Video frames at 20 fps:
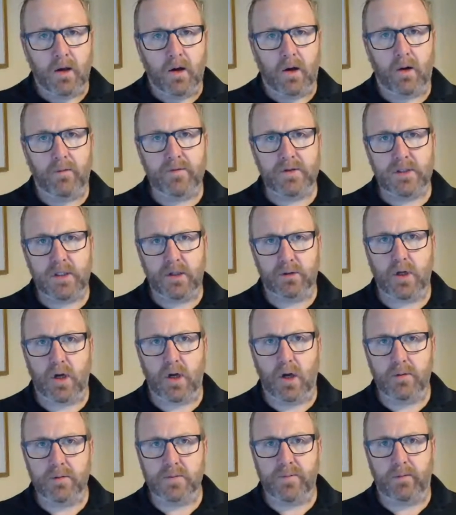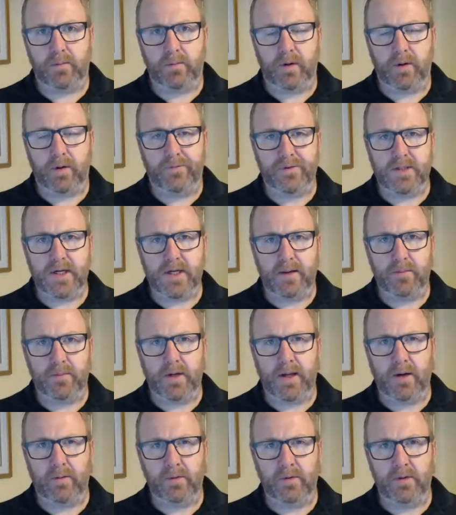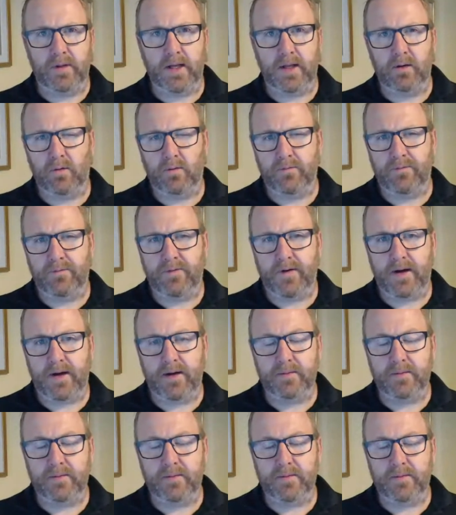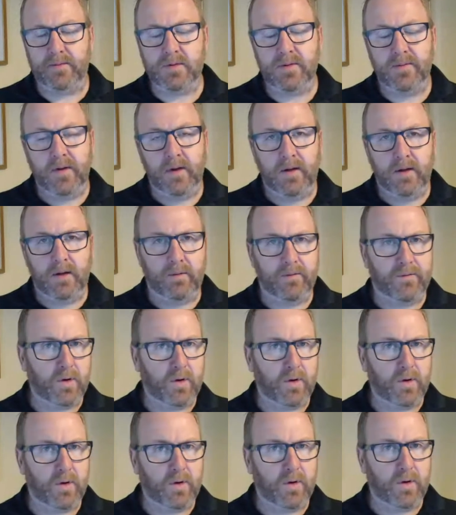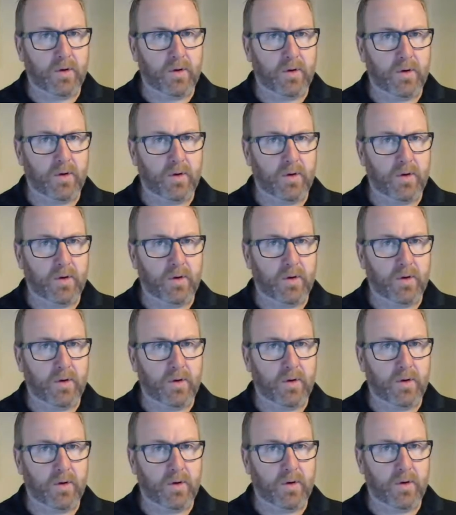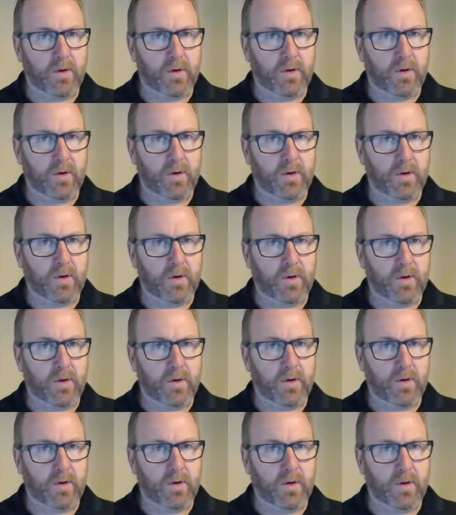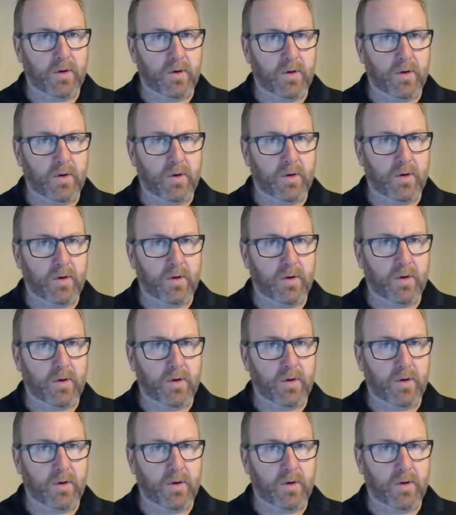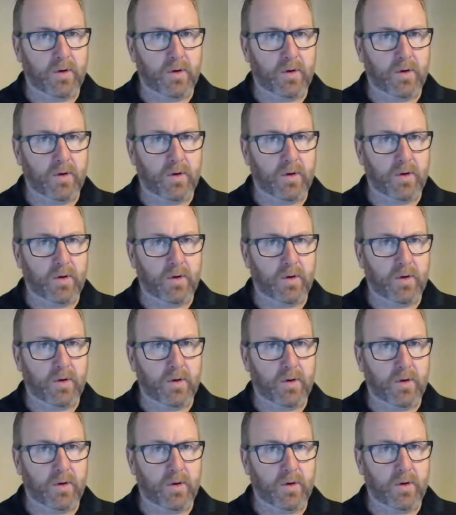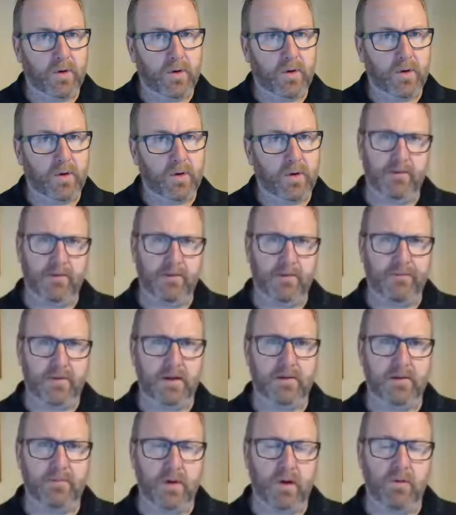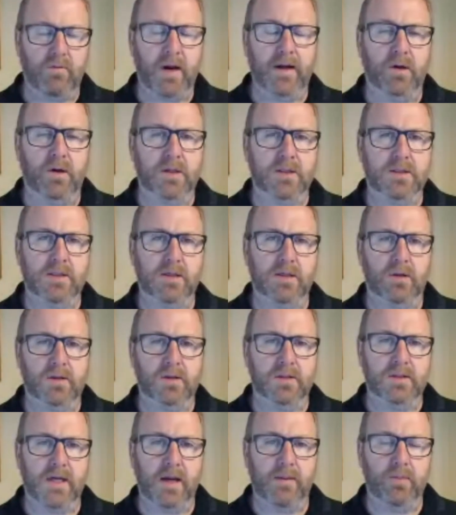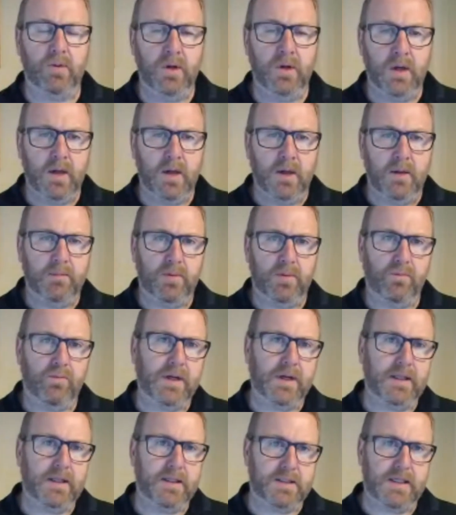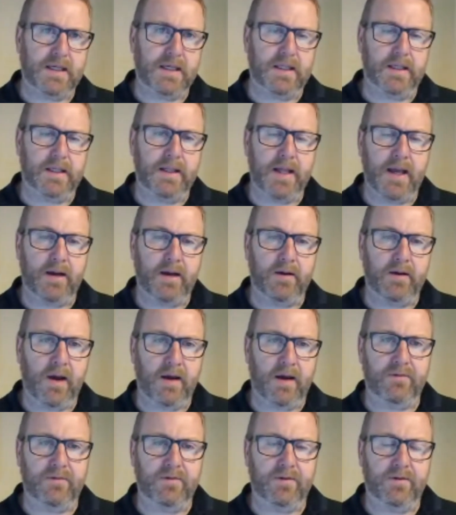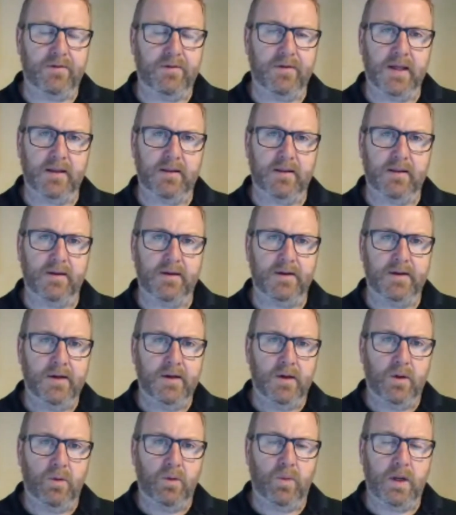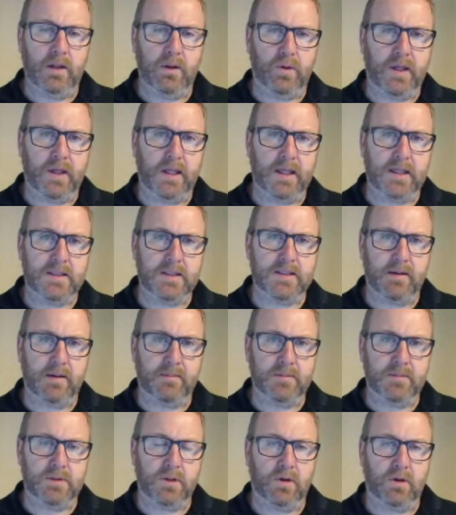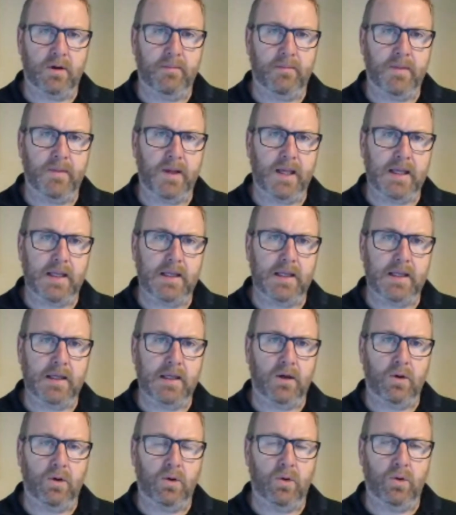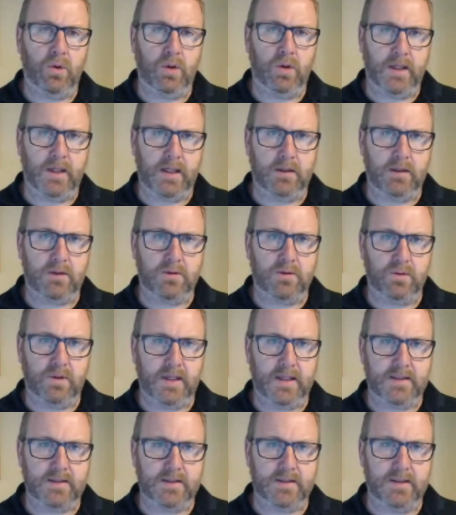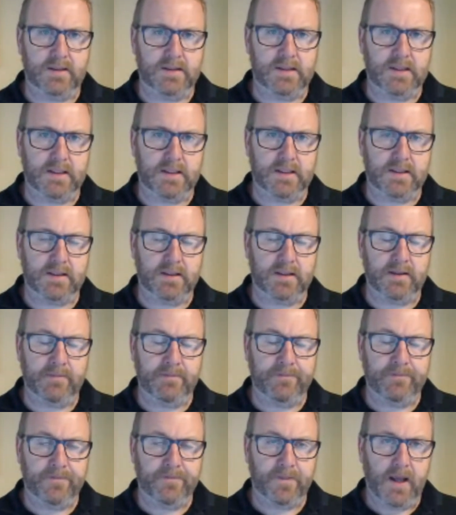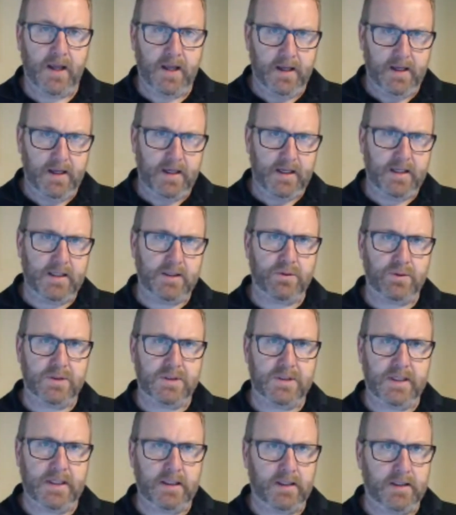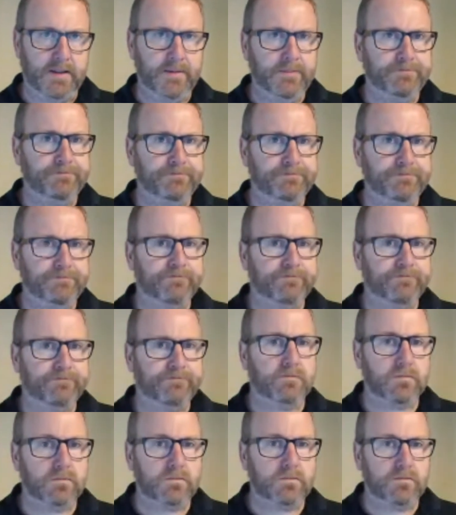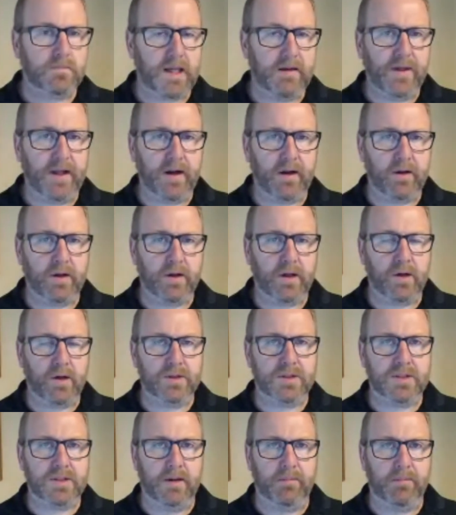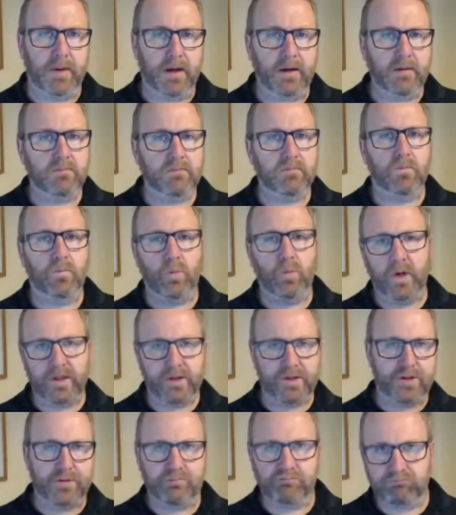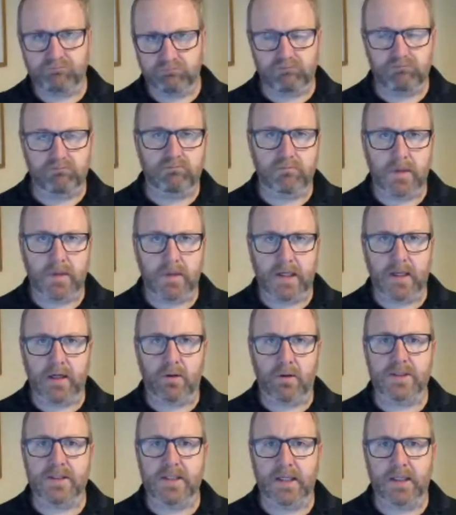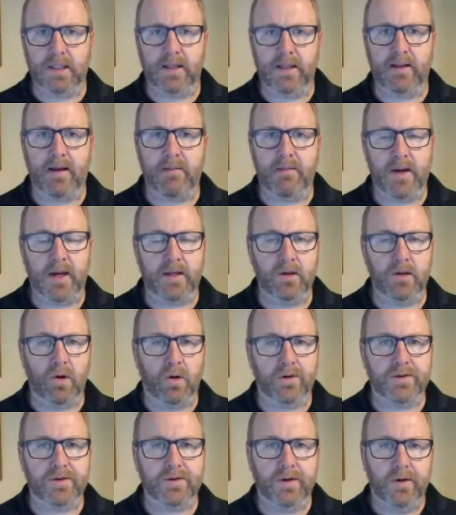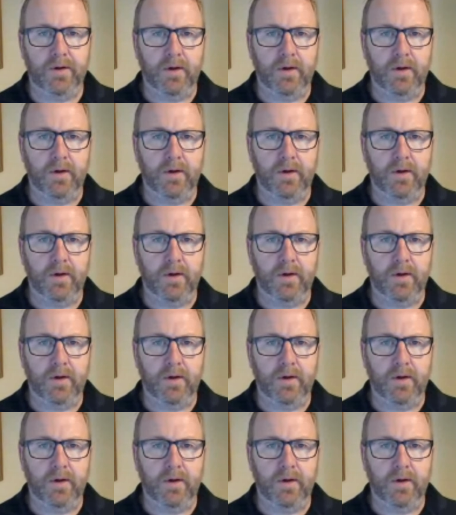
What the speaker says: Obviously, October's probably off the table now with that non-farm. We've got lots of Fed speakers last week. We had Rosengren from Boston over the past 24 hours saying a rate hike still on the table. But realistically now, you have to think that we're looking sometime in early 2016. Interestingly, if they don't go December, which increasingly they may not,